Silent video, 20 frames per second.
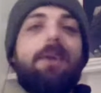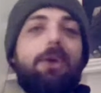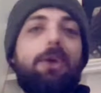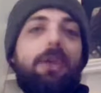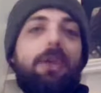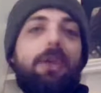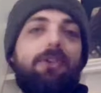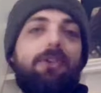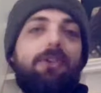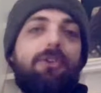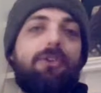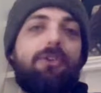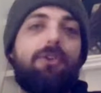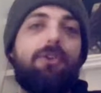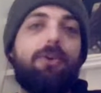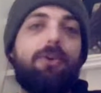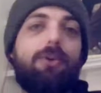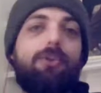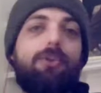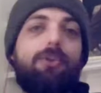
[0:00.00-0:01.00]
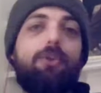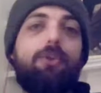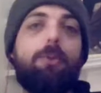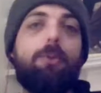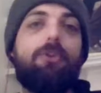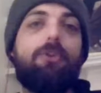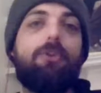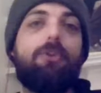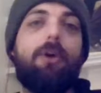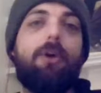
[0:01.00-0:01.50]
Like you're
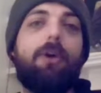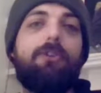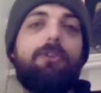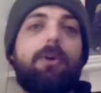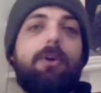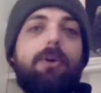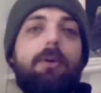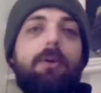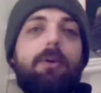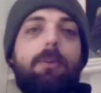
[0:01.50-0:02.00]
supercharging